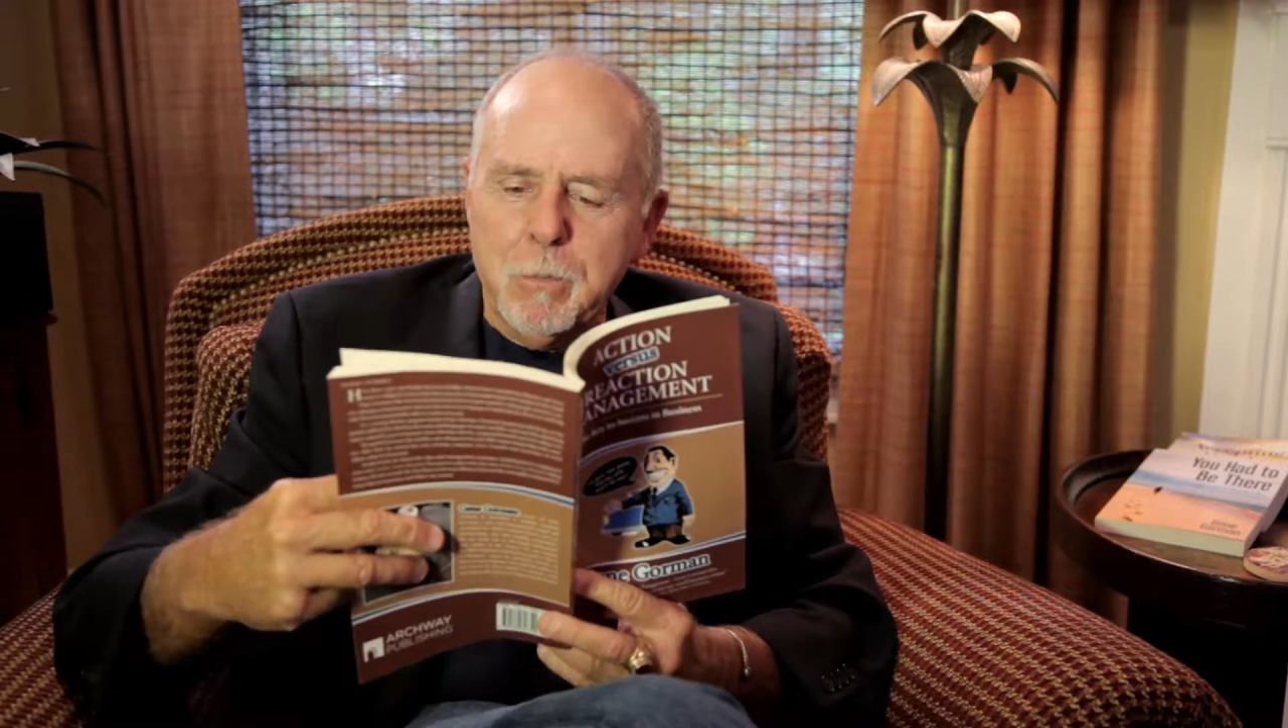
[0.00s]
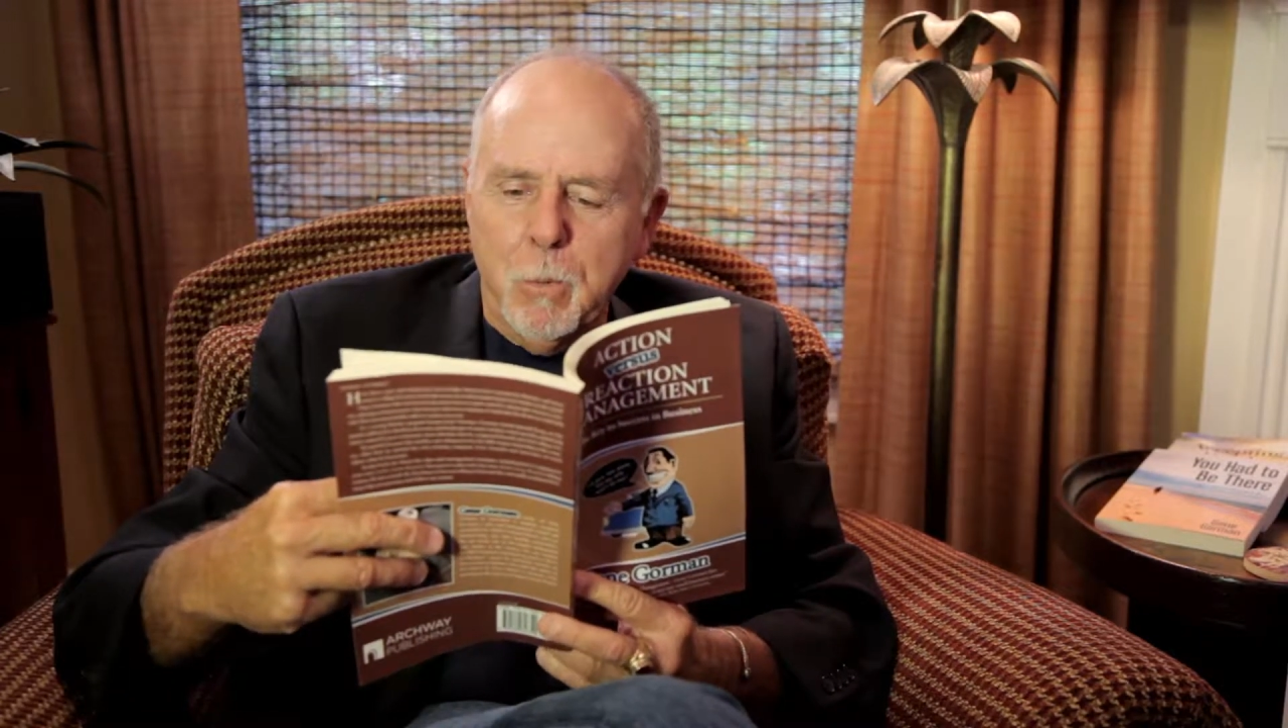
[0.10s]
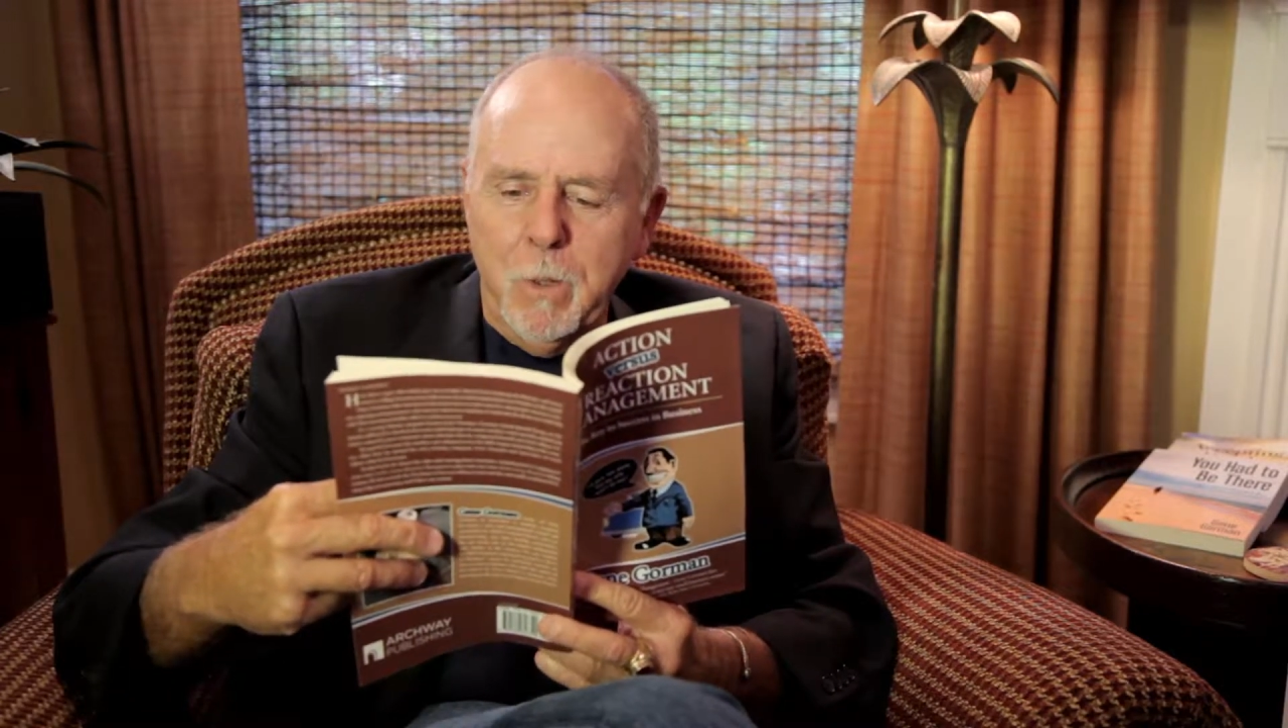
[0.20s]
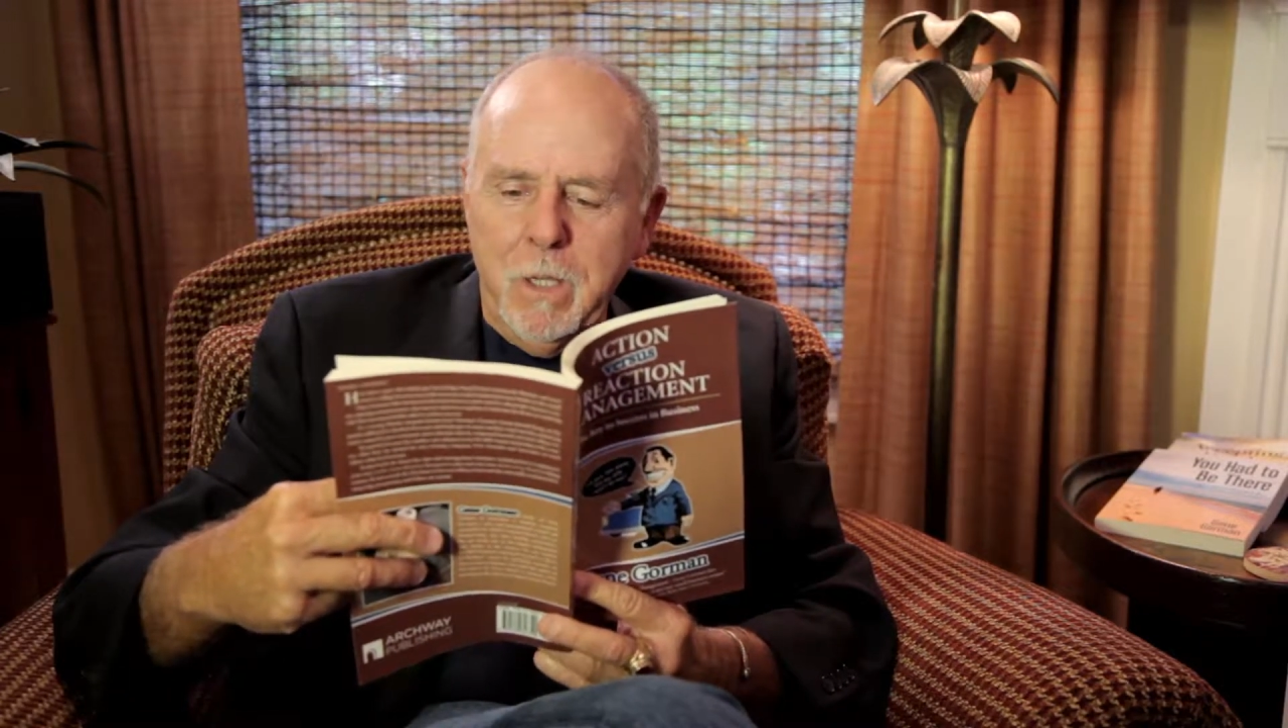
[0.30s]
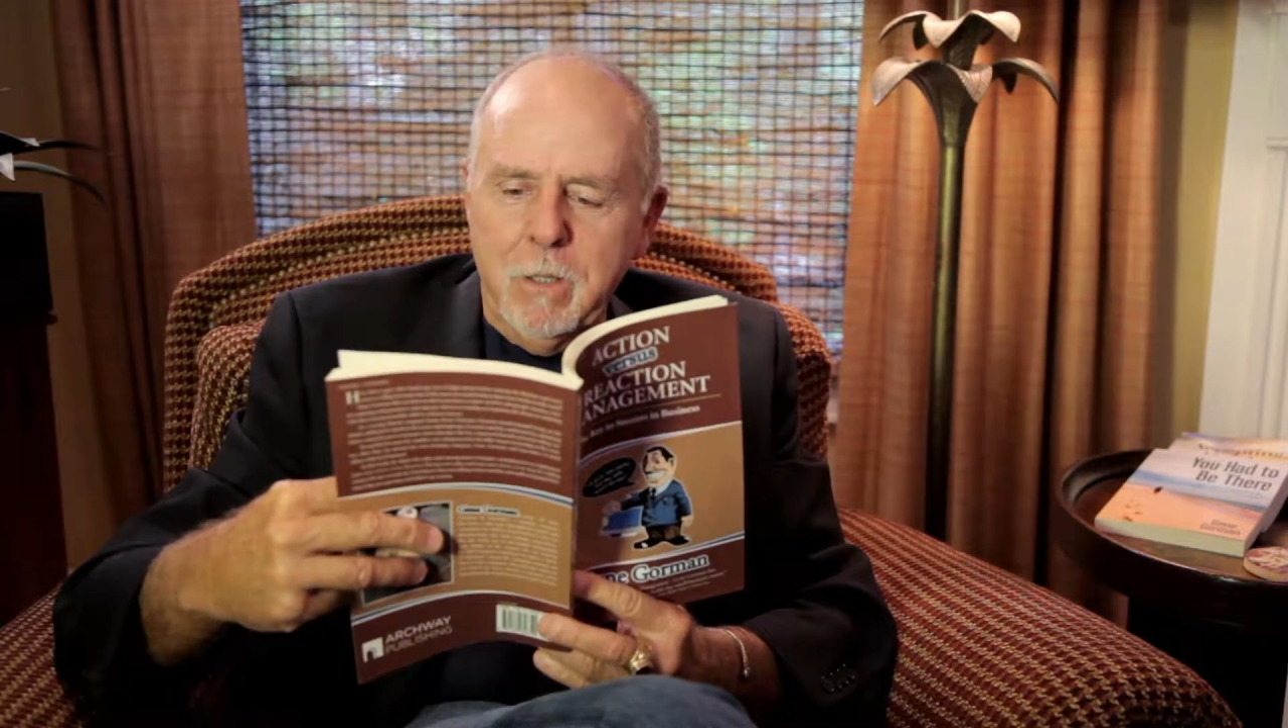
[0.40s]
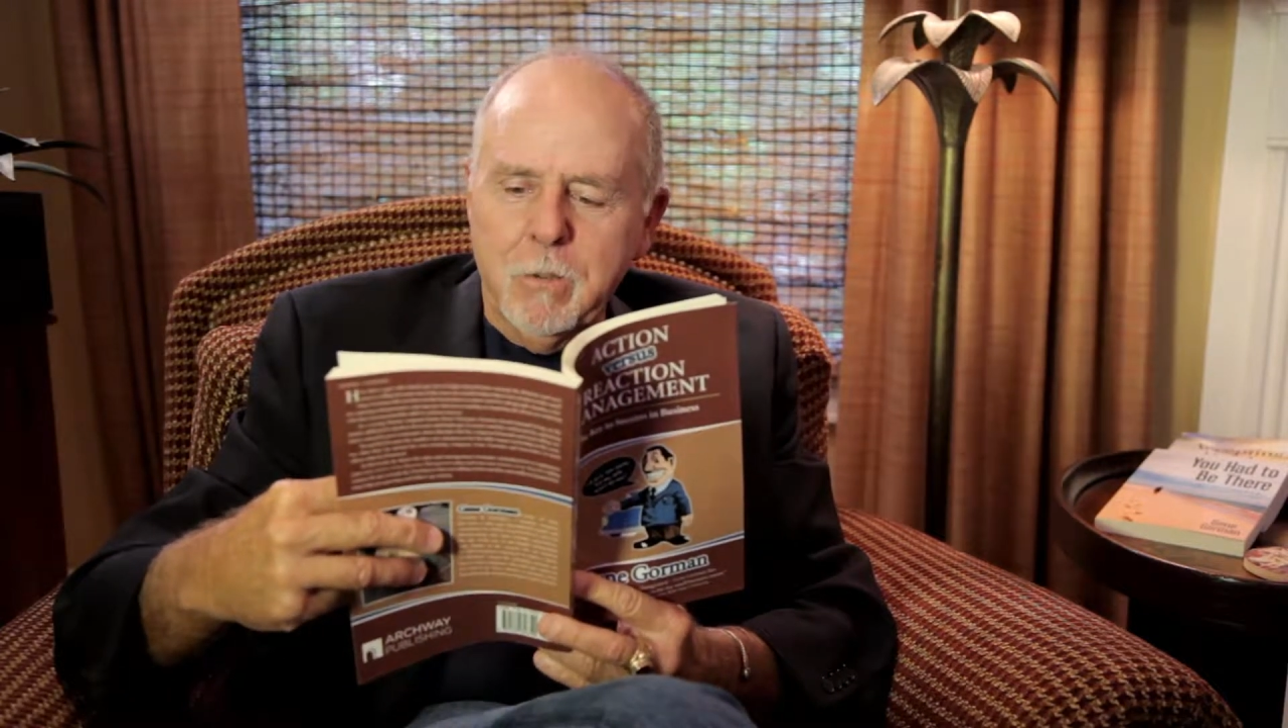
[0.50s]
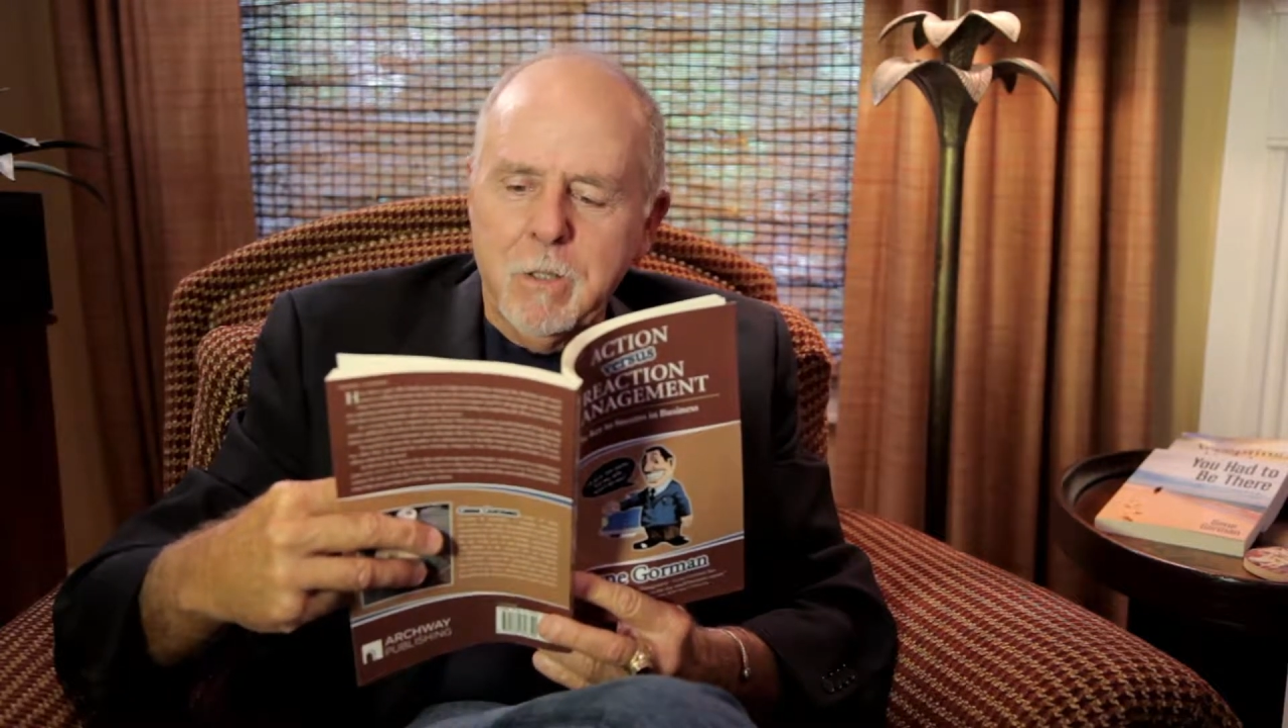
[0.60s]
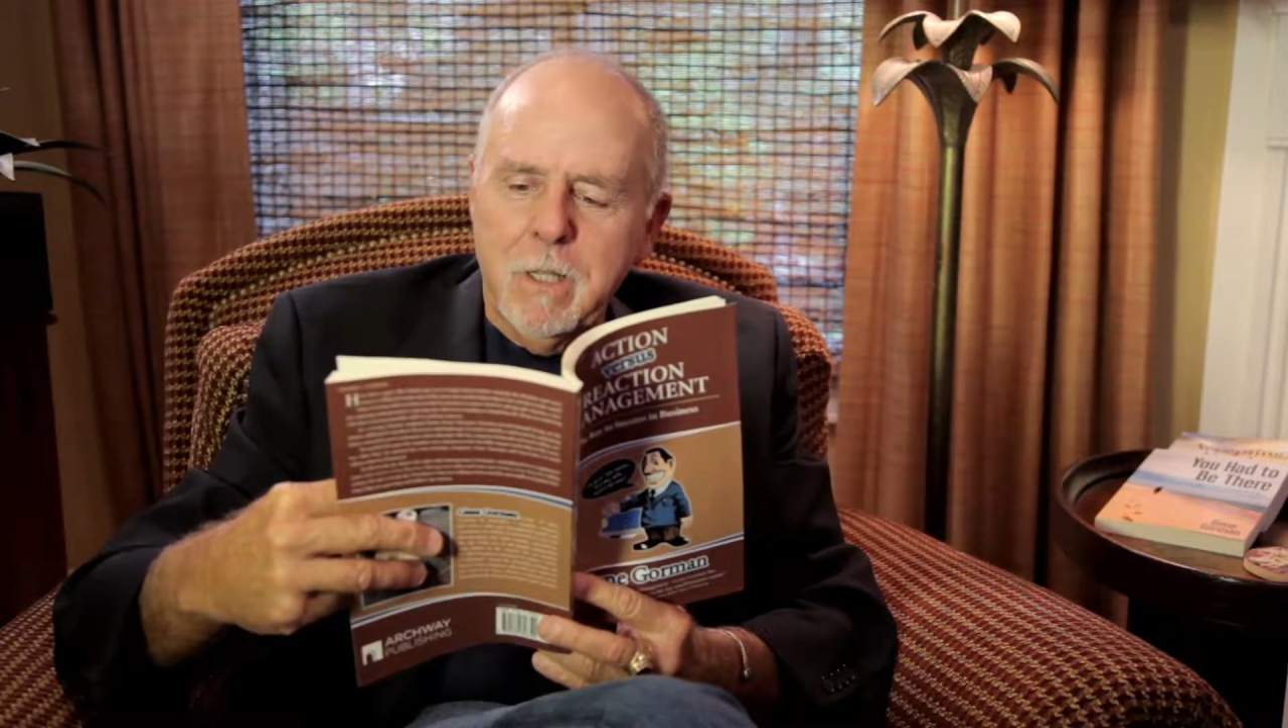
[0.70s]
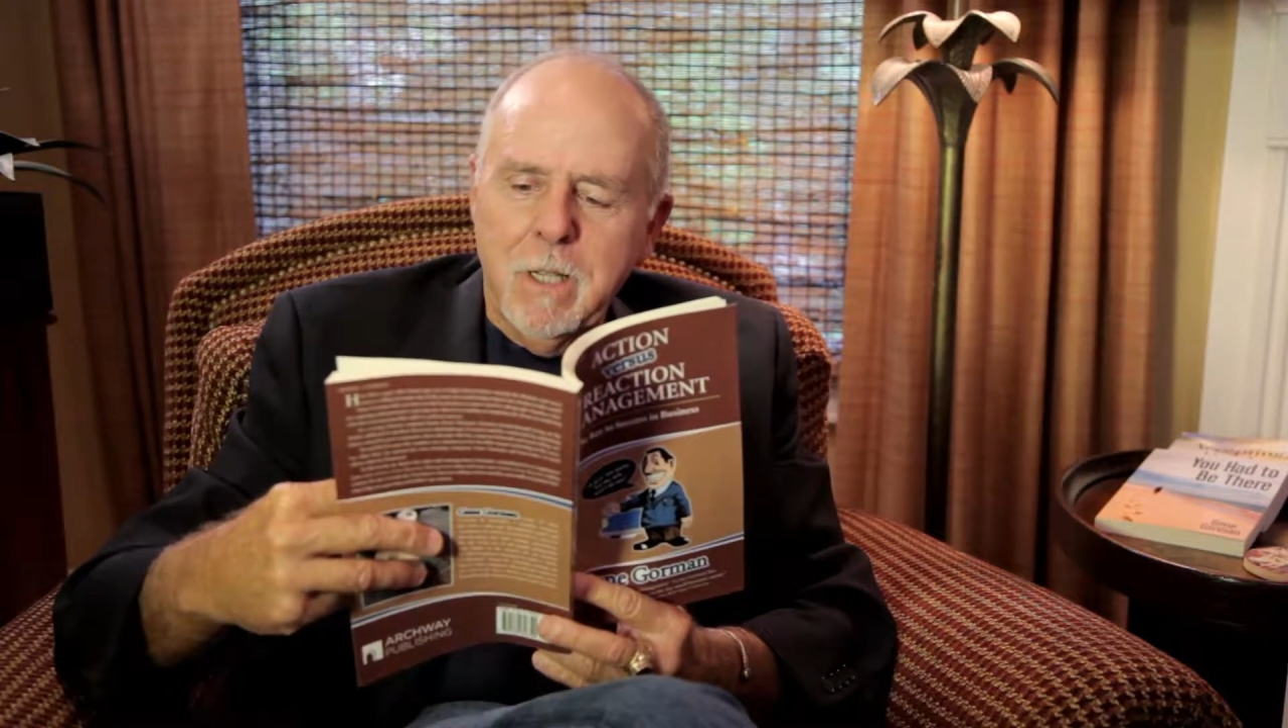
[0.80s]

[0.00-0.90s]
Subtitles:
Marines